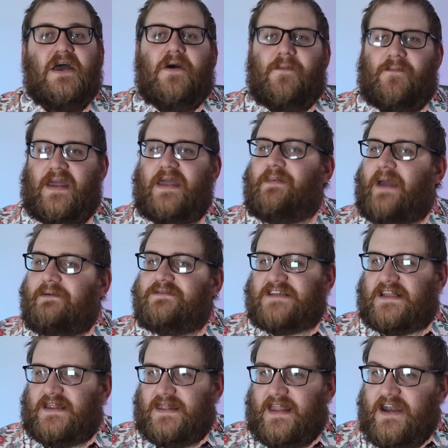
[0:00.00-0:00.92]
Maybe I was
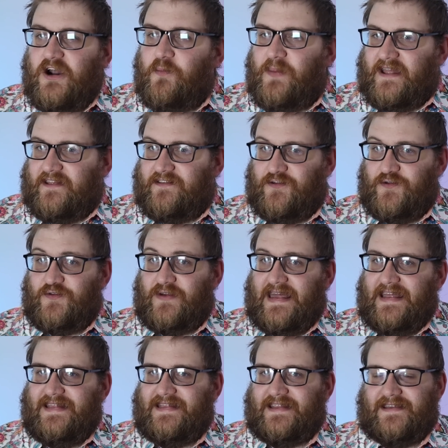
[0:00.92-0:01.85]
a little bit too
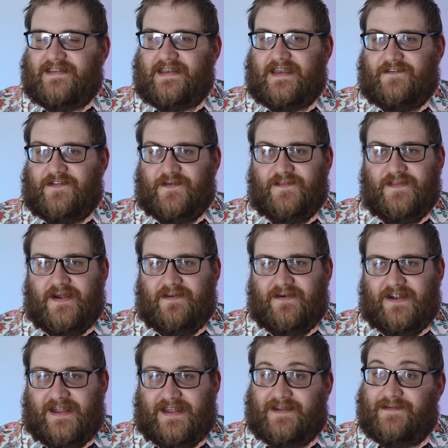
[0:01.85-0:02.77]
keen to give them my
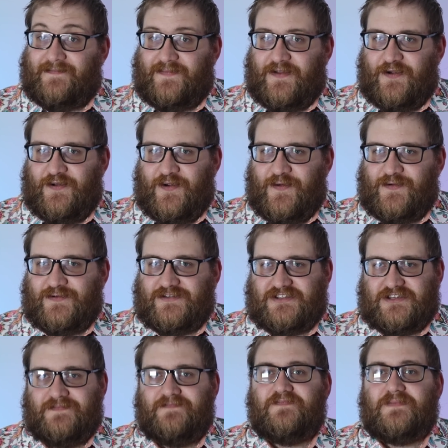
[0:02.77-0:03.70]
money, who
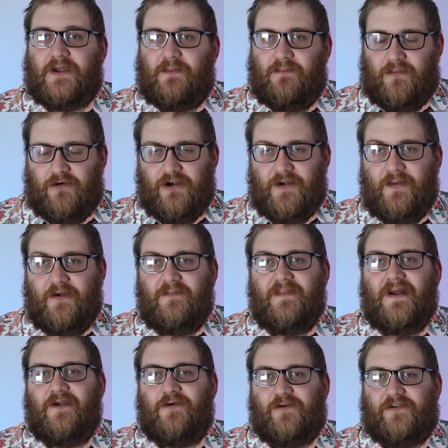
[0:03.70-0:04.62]
knows? More about
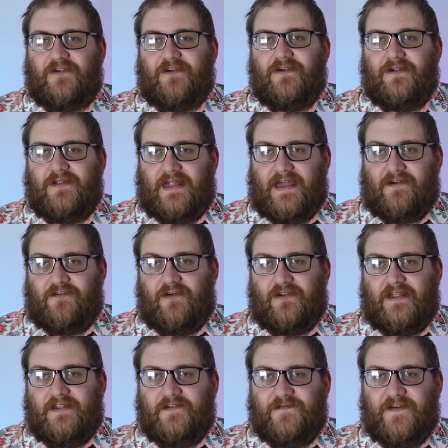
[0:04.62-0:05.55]
my order later
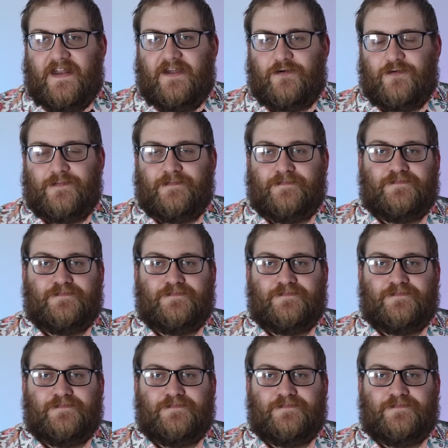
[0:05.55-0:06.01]
on in the video.